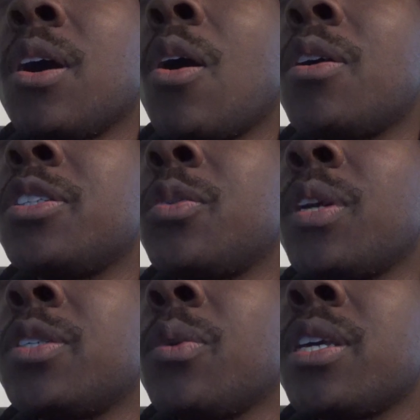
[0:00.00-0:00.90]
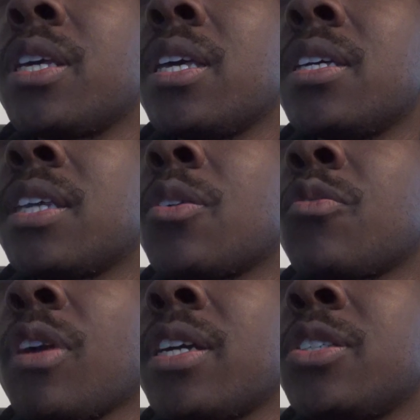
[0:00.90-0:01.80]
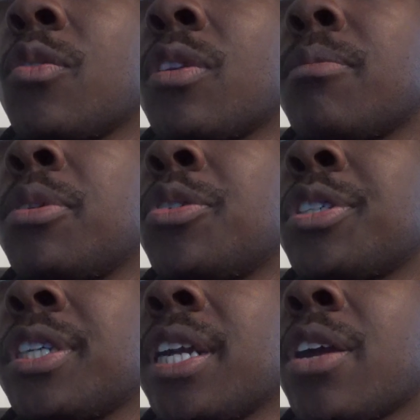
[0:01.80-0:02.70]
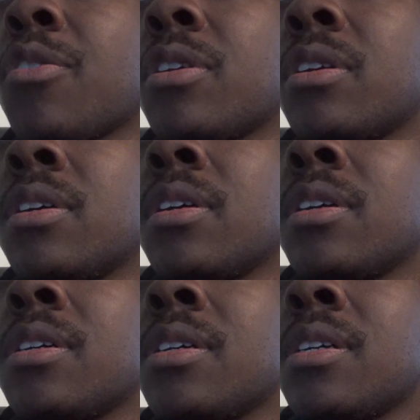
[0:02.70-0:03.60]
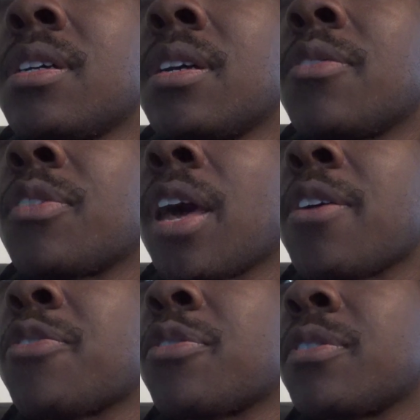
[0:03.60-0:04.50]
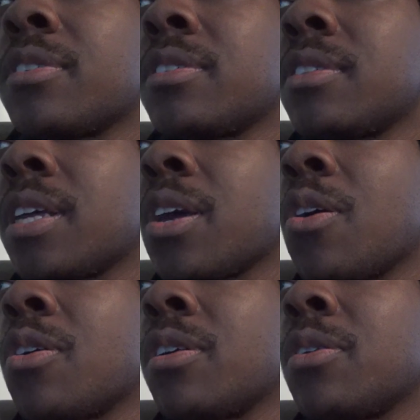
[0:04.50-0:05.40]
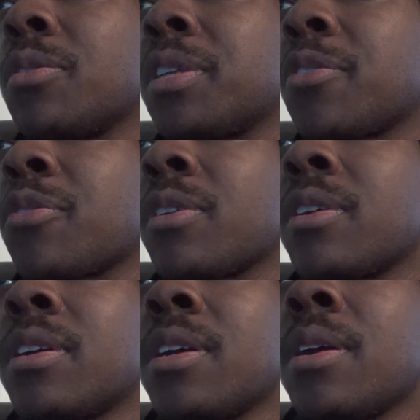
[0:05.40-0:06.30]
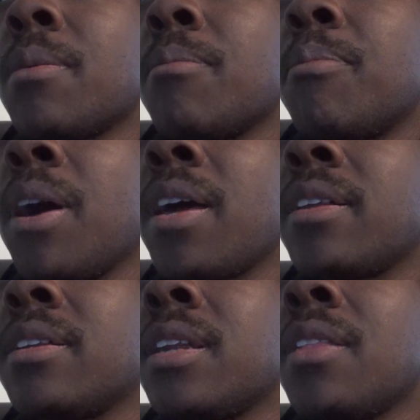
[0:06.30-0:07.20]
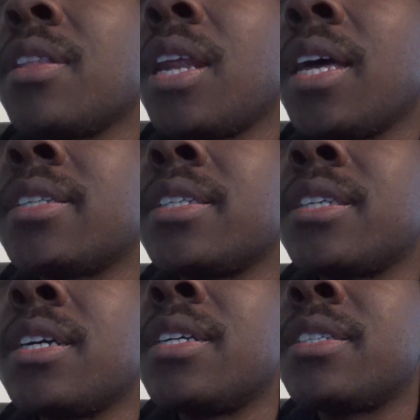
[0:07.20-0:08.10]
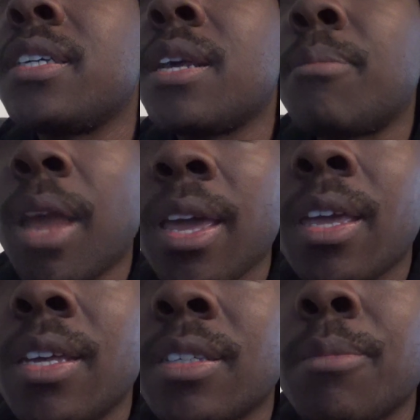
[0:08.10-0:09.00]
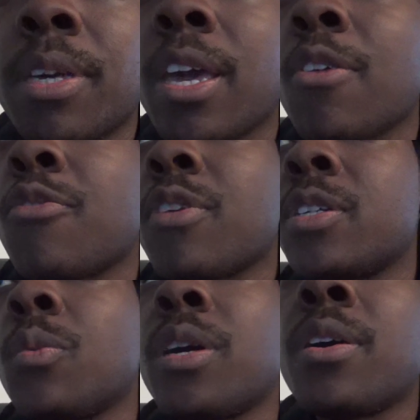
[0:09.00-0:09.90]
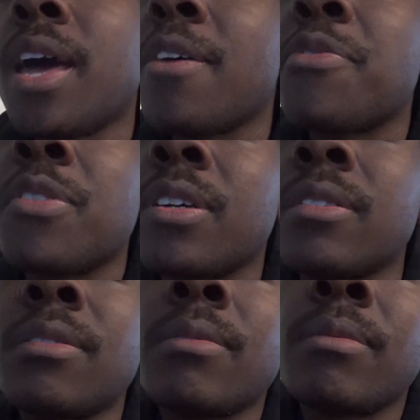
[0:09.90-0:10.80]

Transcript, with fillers: All these 2020 kids that was raised during the bullshit era of life. So they all a little different. But nonetheless, it's good to see that black kids can be carefree as well and have fun.